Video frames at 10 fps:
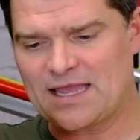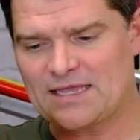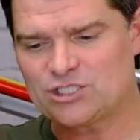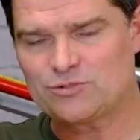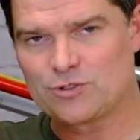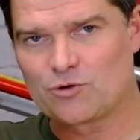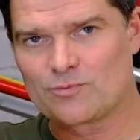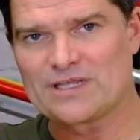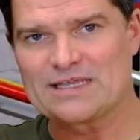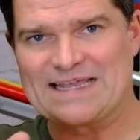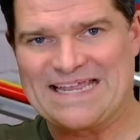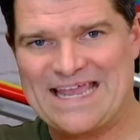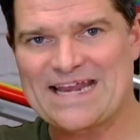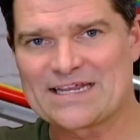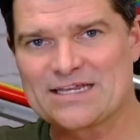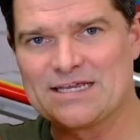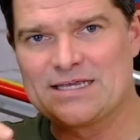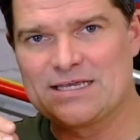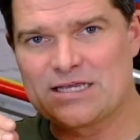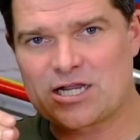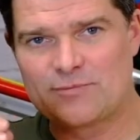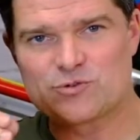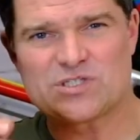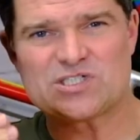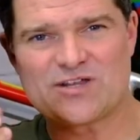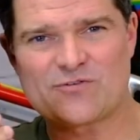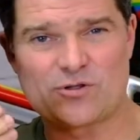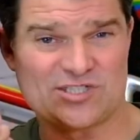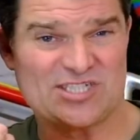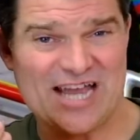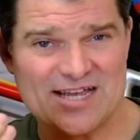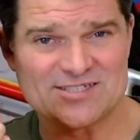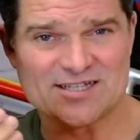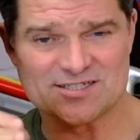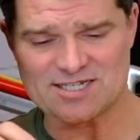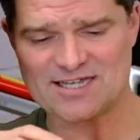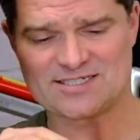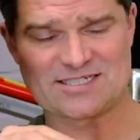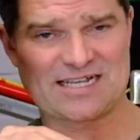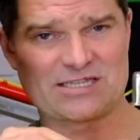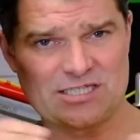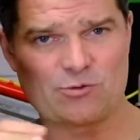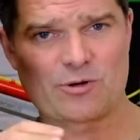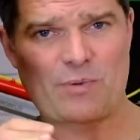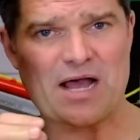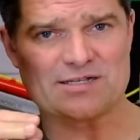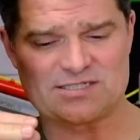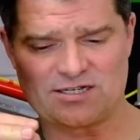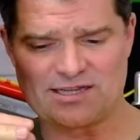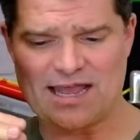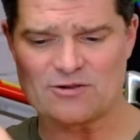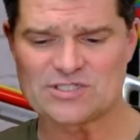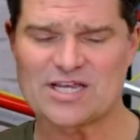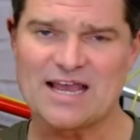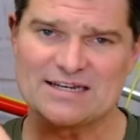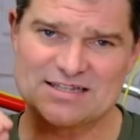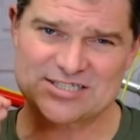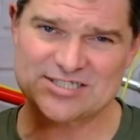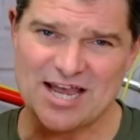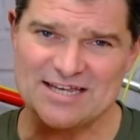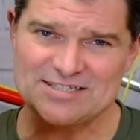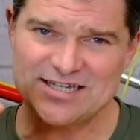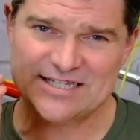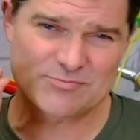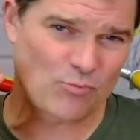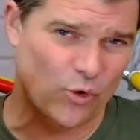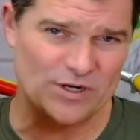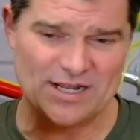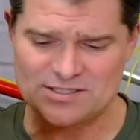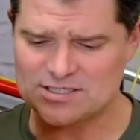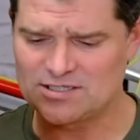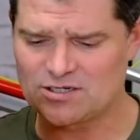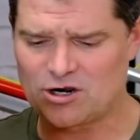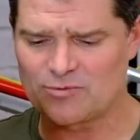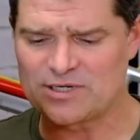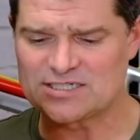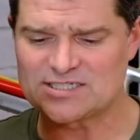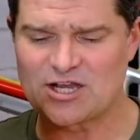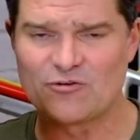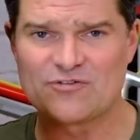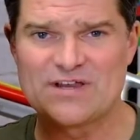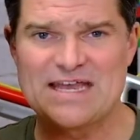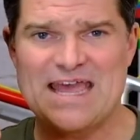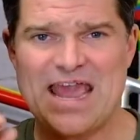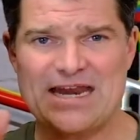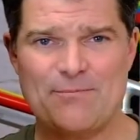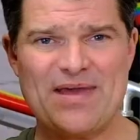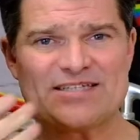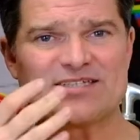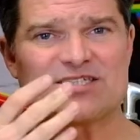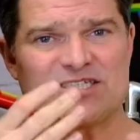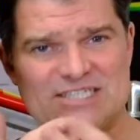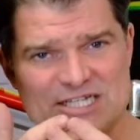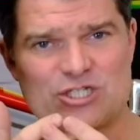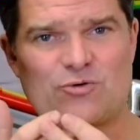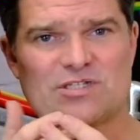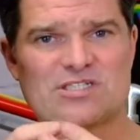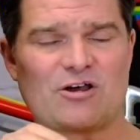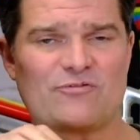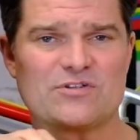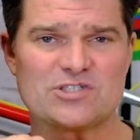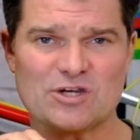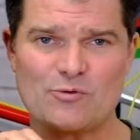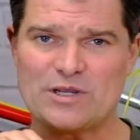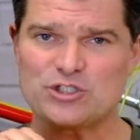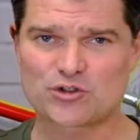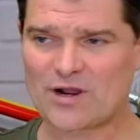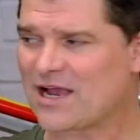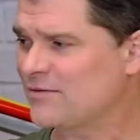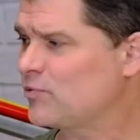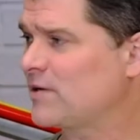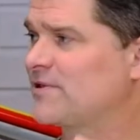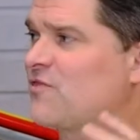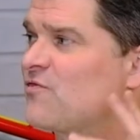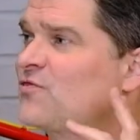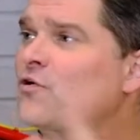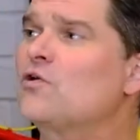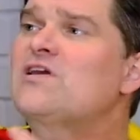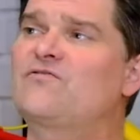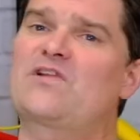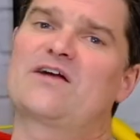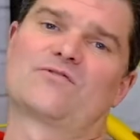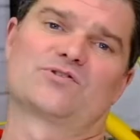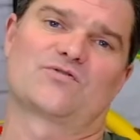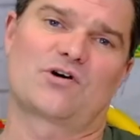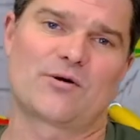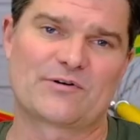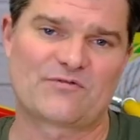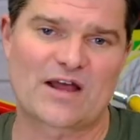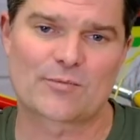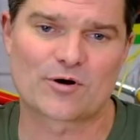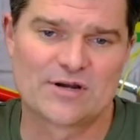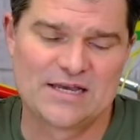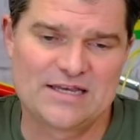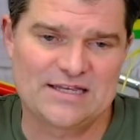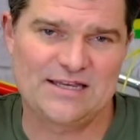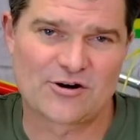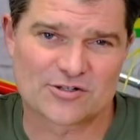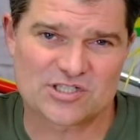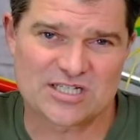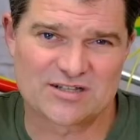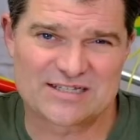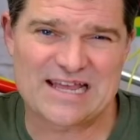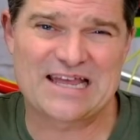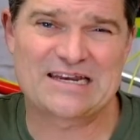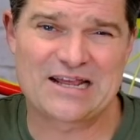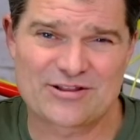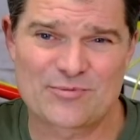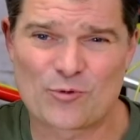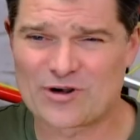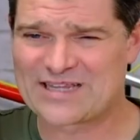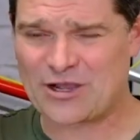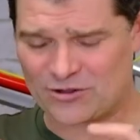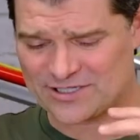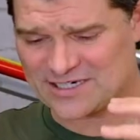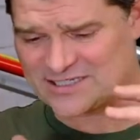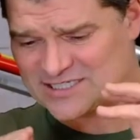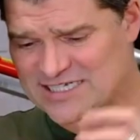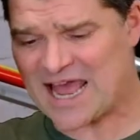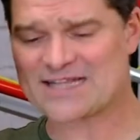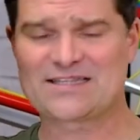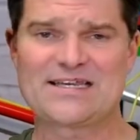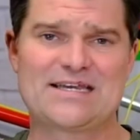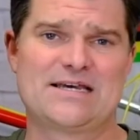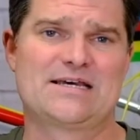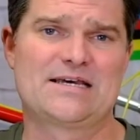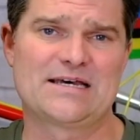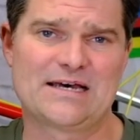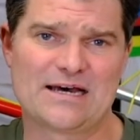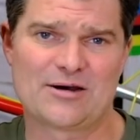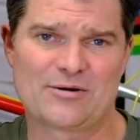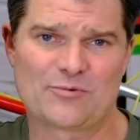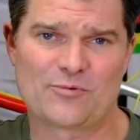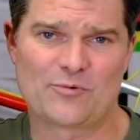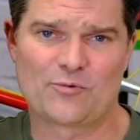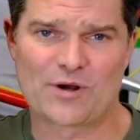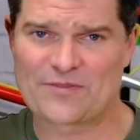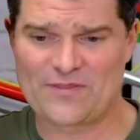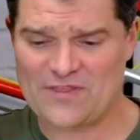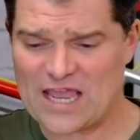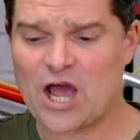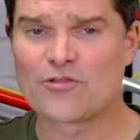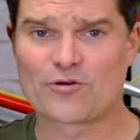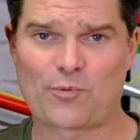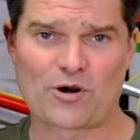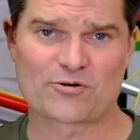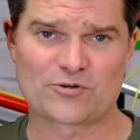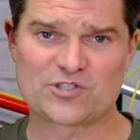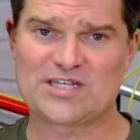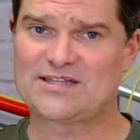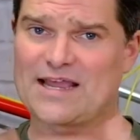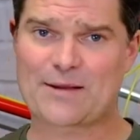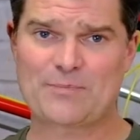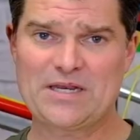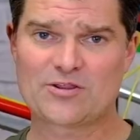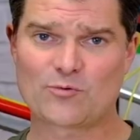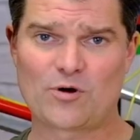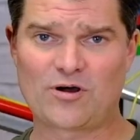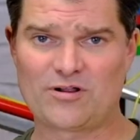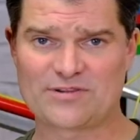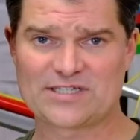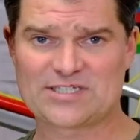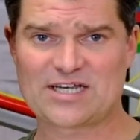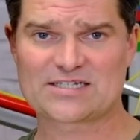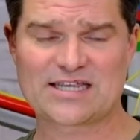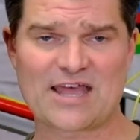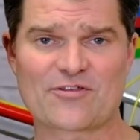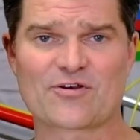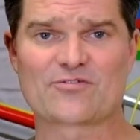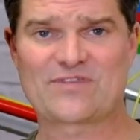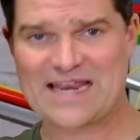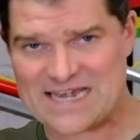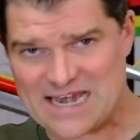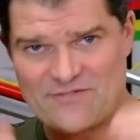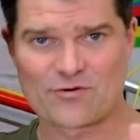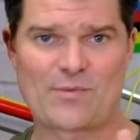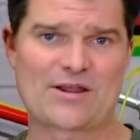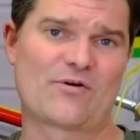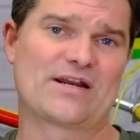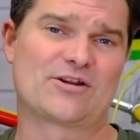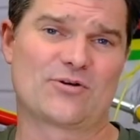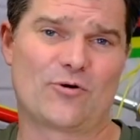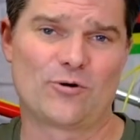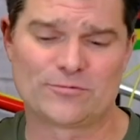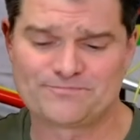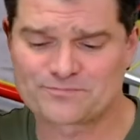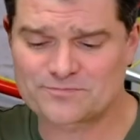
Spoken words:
as you would normally get it, comes with this stuff called sizing. And sizing is like a liquid epoxy on the outside. The sizing is more dense than the carbon itself, and it makes it stick to itself. And so we tried probably 30 flavors of carbon fiber in our sealant, and none of them worked. They all did exactly what the other particles did. They got pinned to the wall, they stuck together, they never migrated to the hole.